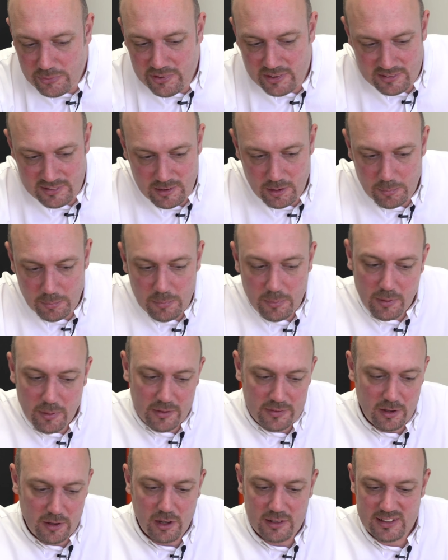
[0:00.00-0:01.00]
system,
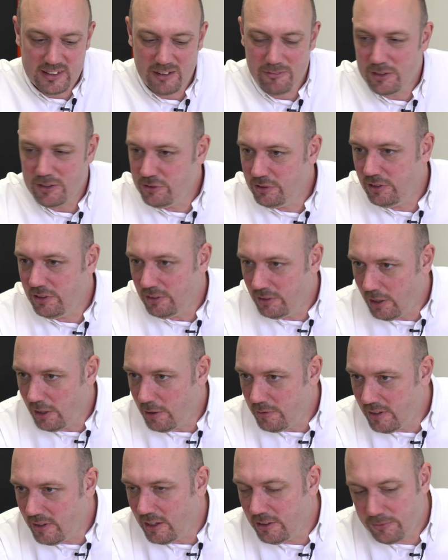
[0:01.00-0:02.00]
and the idea is you can
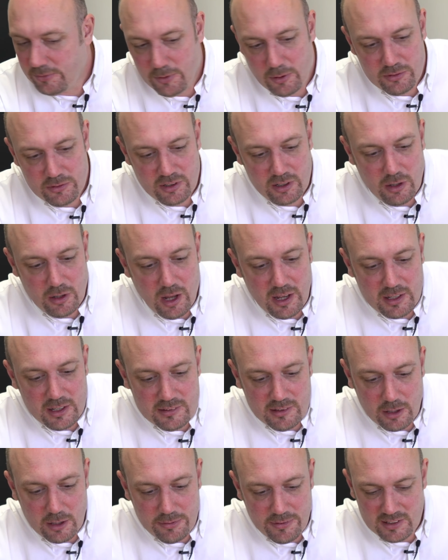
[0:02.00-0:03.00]
load it as far as you like.
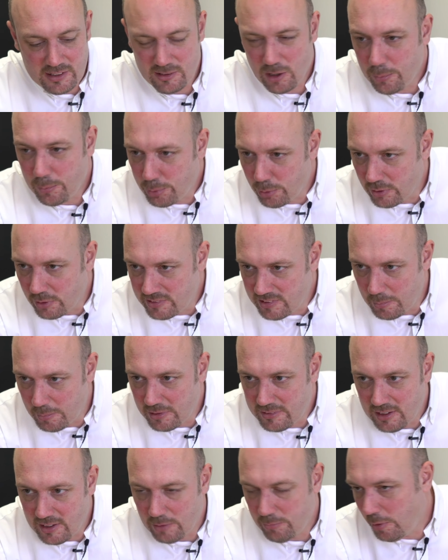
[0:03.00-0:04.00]
So things like
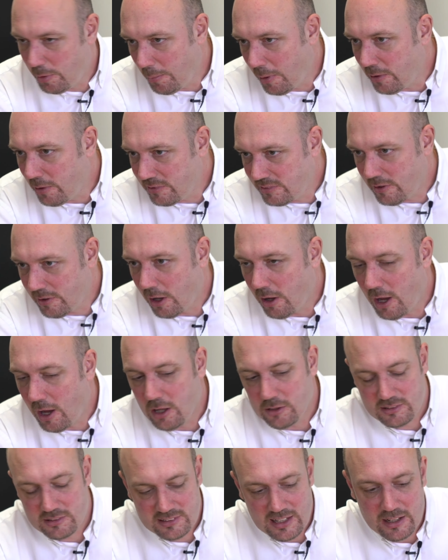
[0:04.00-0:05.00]
proximity and remote start
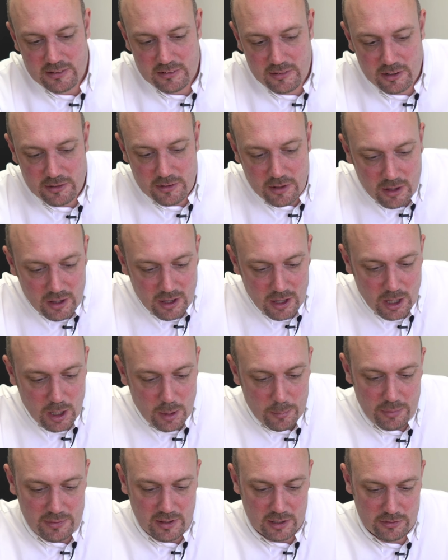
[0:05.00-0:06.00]
aren't standard,
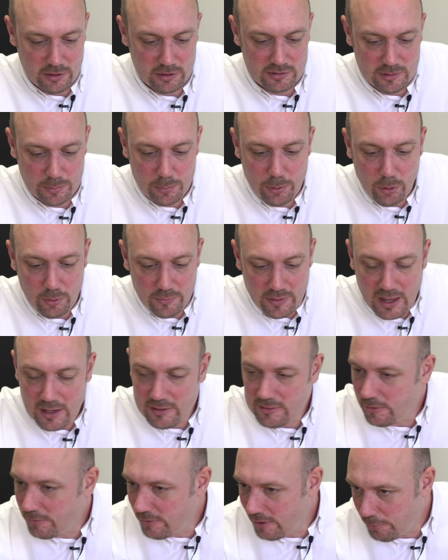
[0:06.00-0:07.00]
but they do support that.
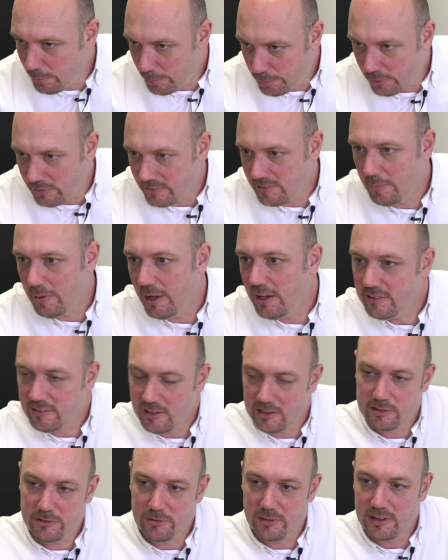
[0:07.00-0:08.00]
So if you have a proximity
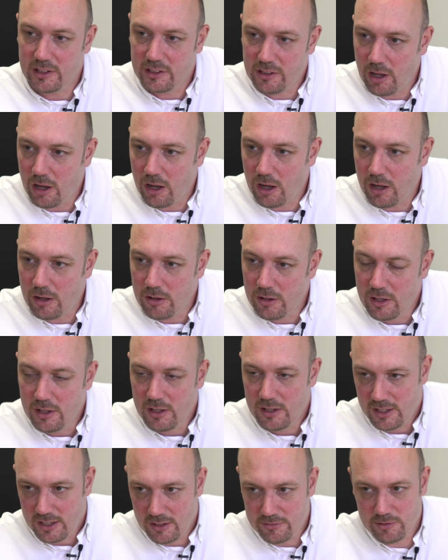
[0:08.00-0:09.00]
sensor in the car,
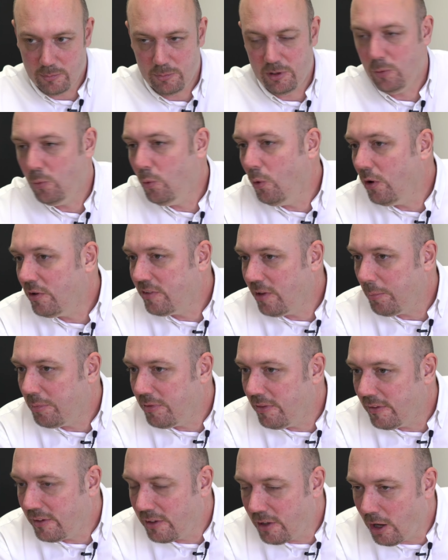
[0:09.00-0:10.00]
if somebody walks up
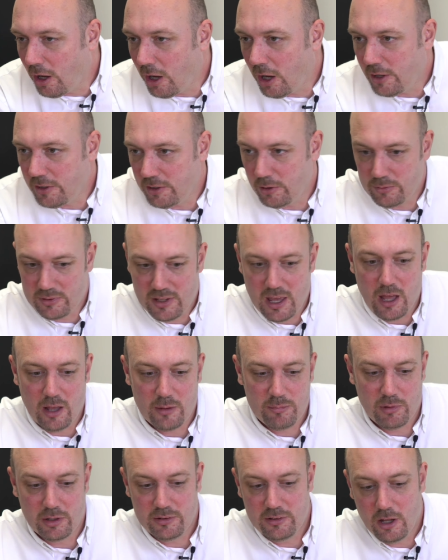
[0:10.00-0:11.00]
to the car, you'd
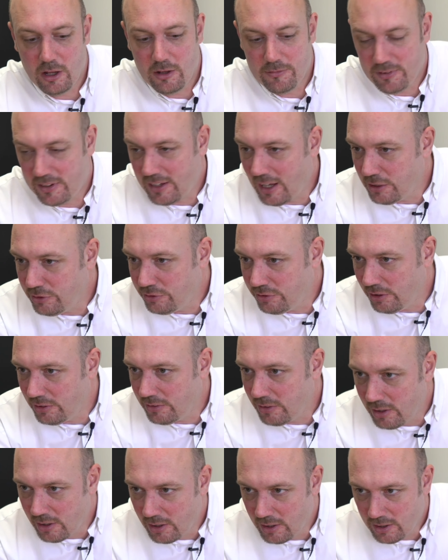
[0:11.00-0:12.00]
get a notification.
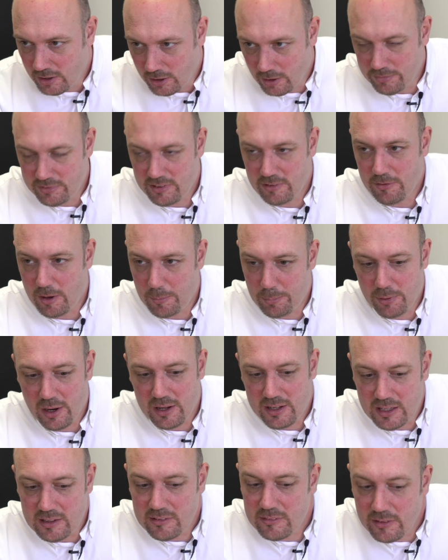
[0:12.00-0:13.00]
Obviously, if they
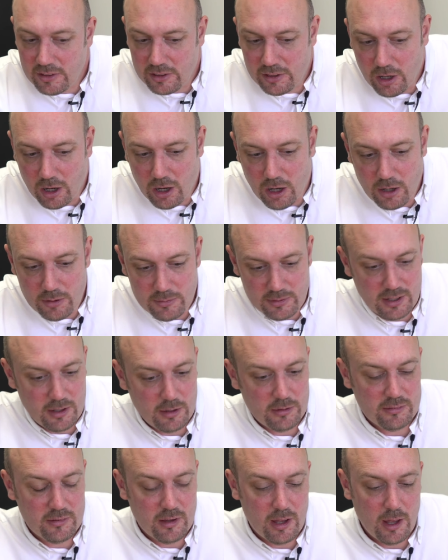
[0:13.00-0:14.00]
break into the car
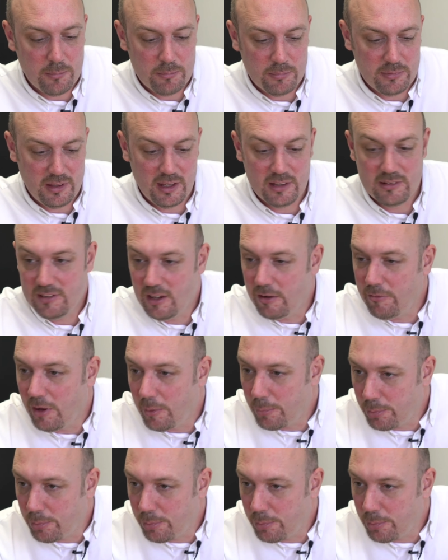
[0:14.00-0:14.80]
and the interior